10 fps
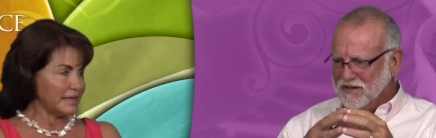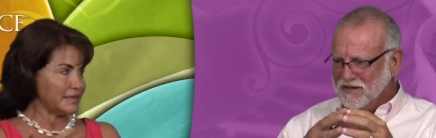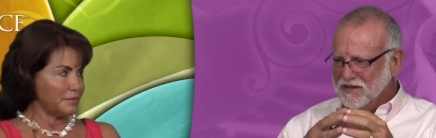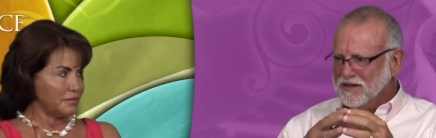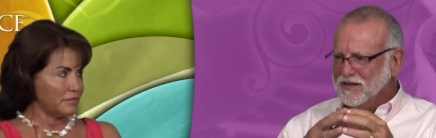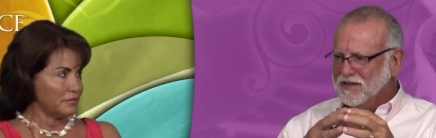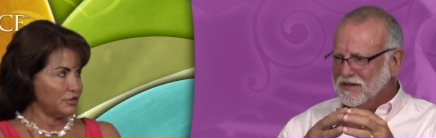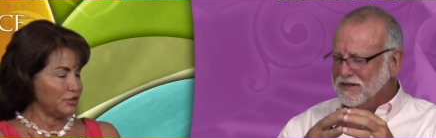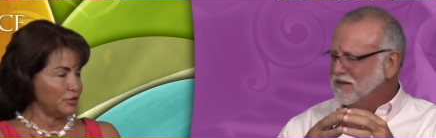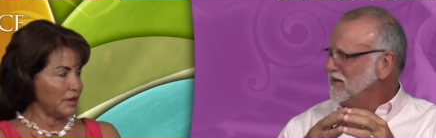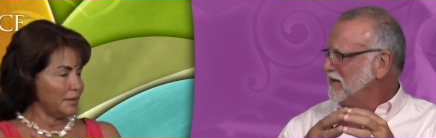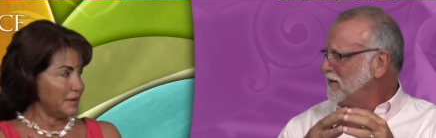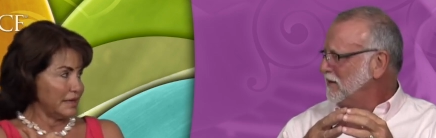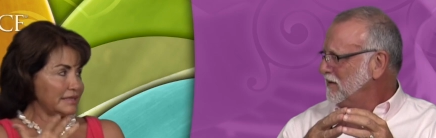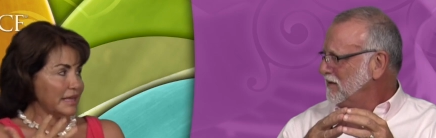Speaker 1: It doesn't do,
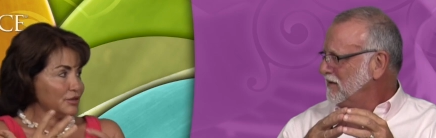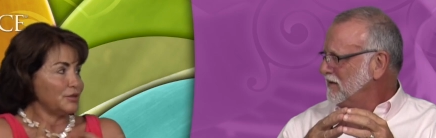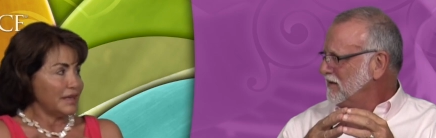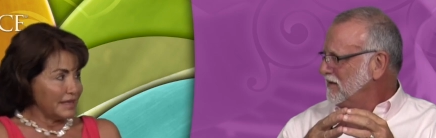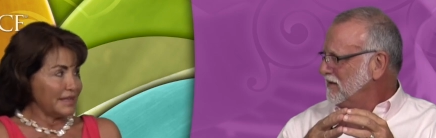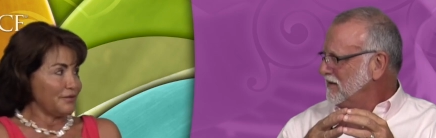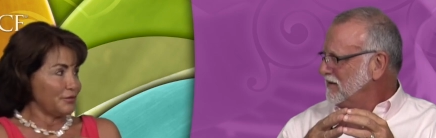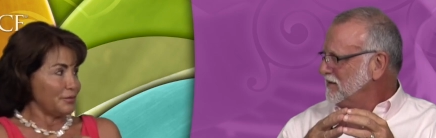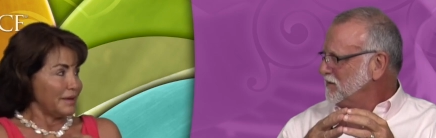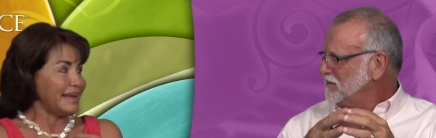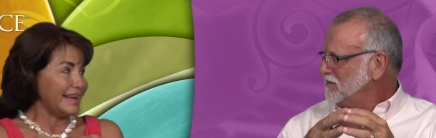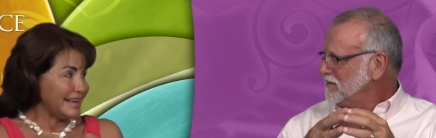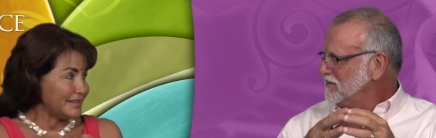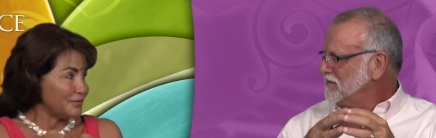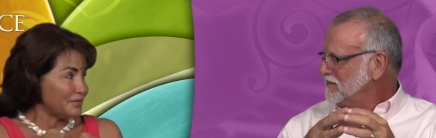it's not doing anything for
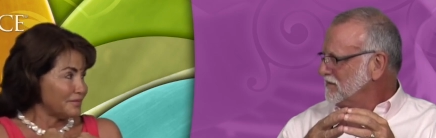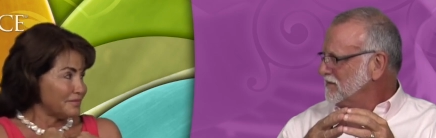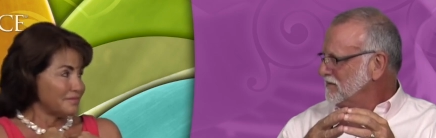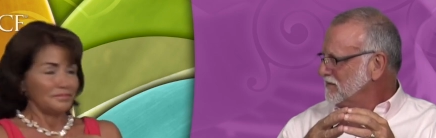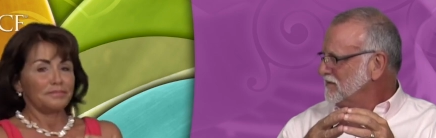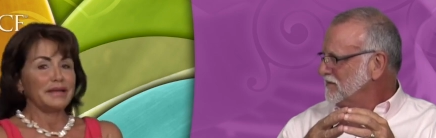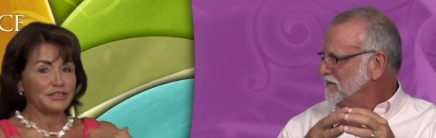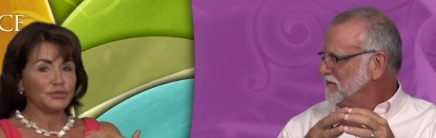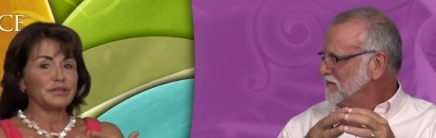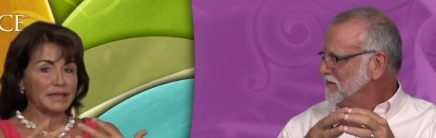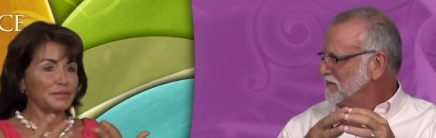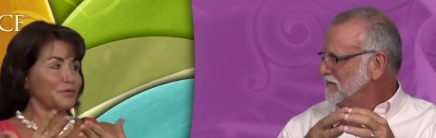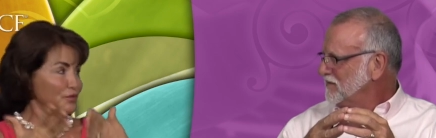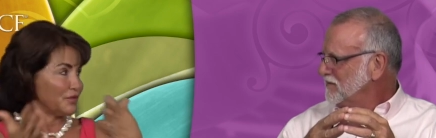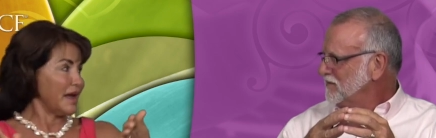me. It's doing something
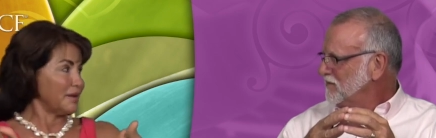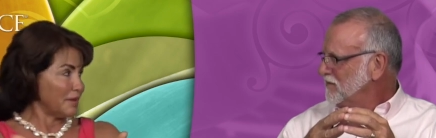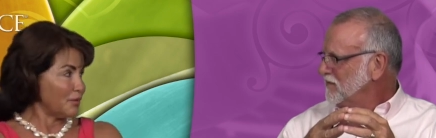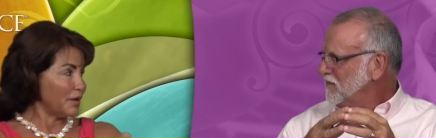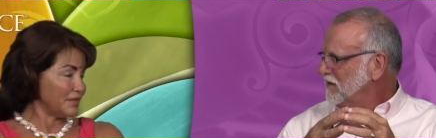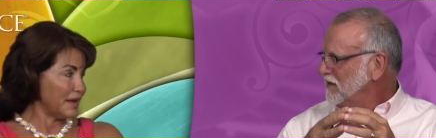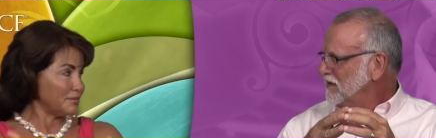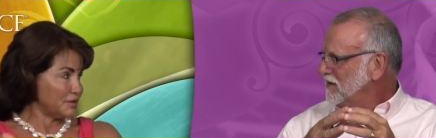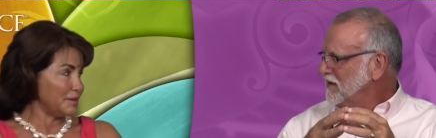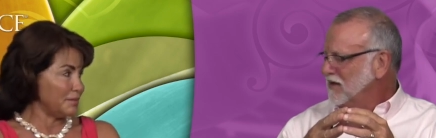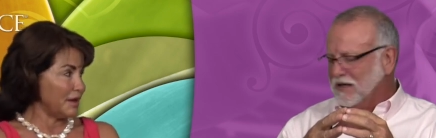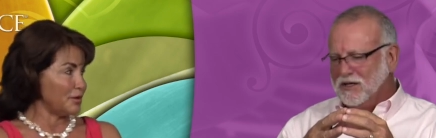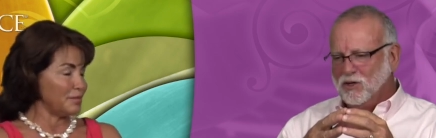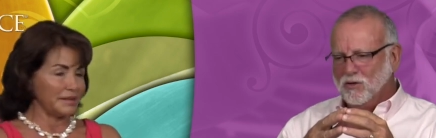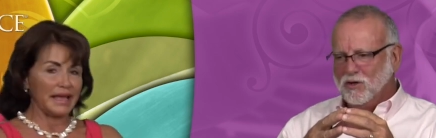for them. I want them to be better,
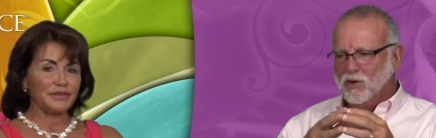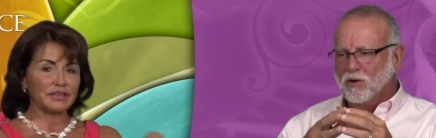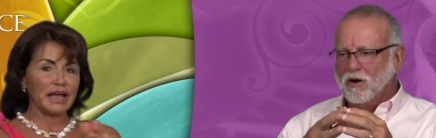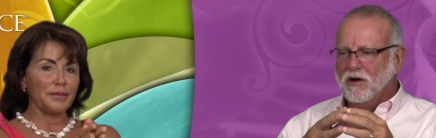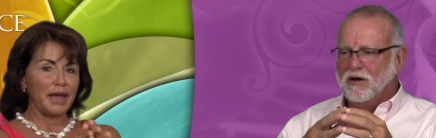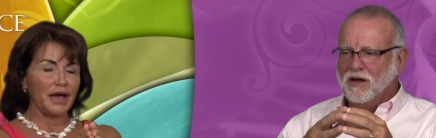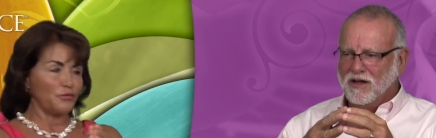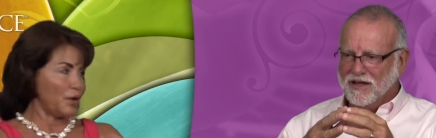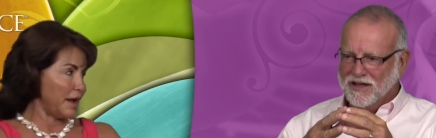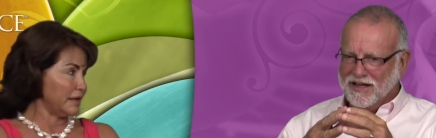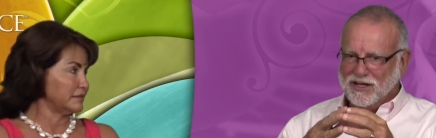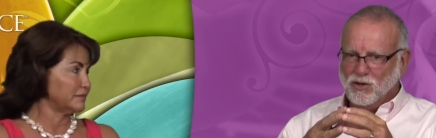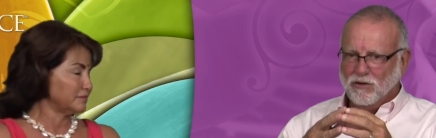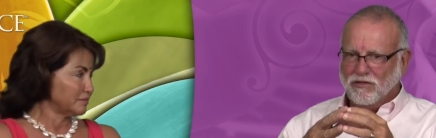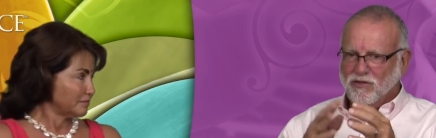
Speaker 2: but they have to come halfway.
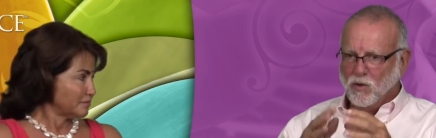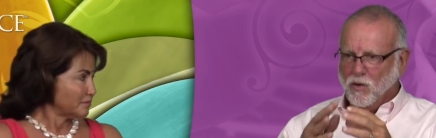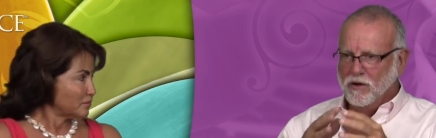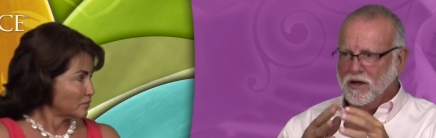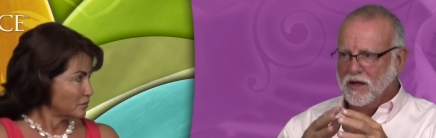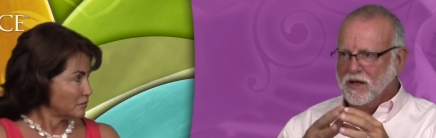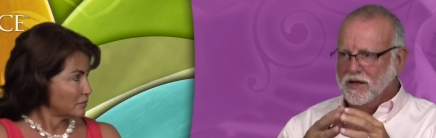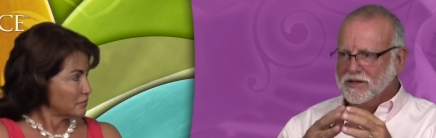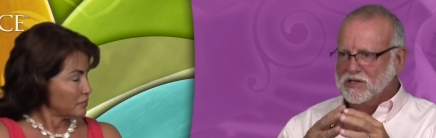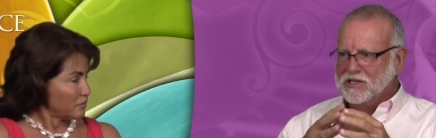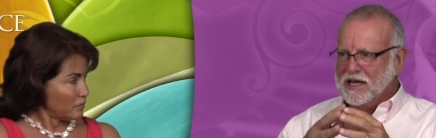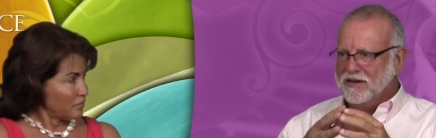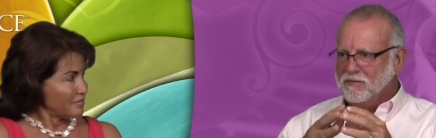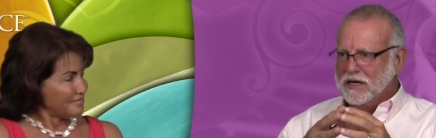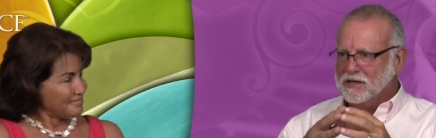You're a thorn in the side
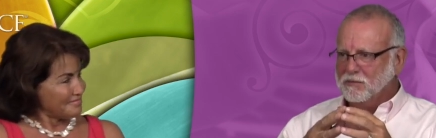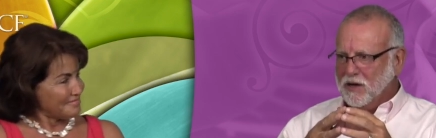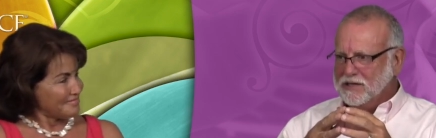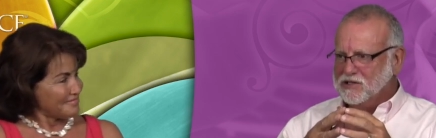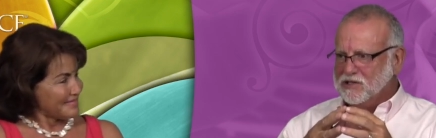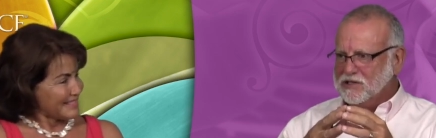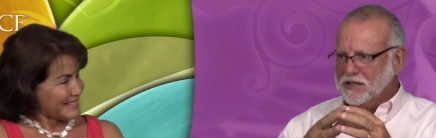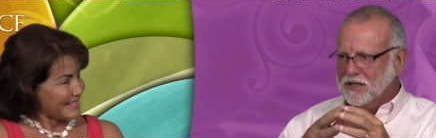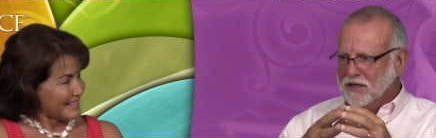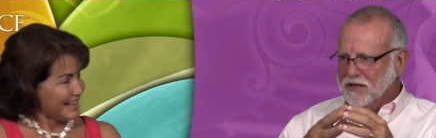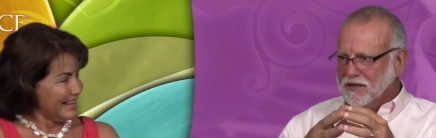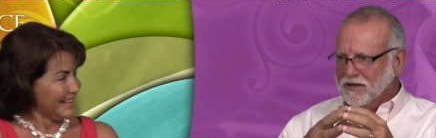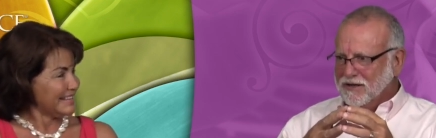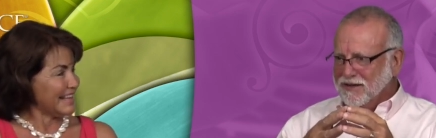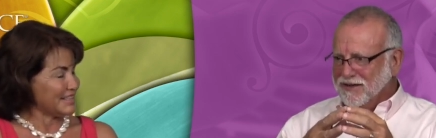of my complacency.
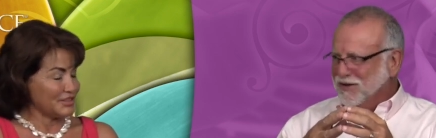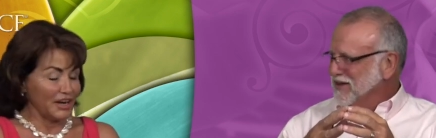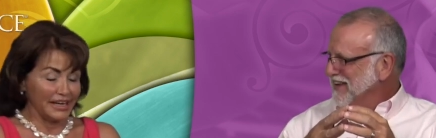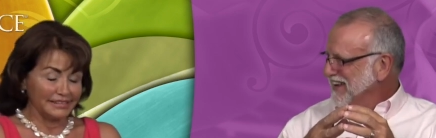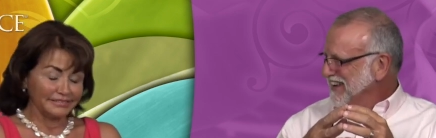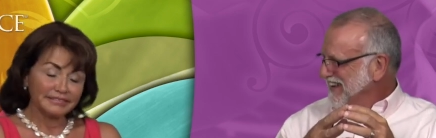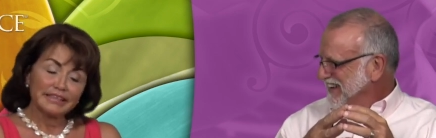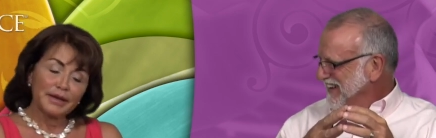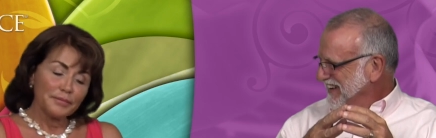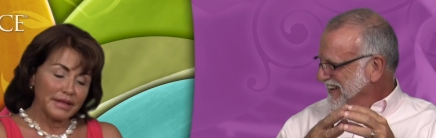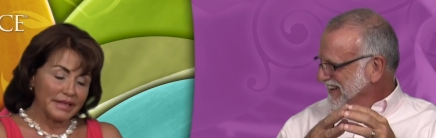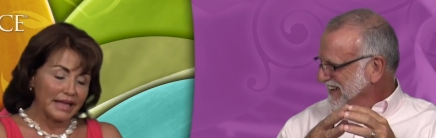
Speaker 1: That's right. But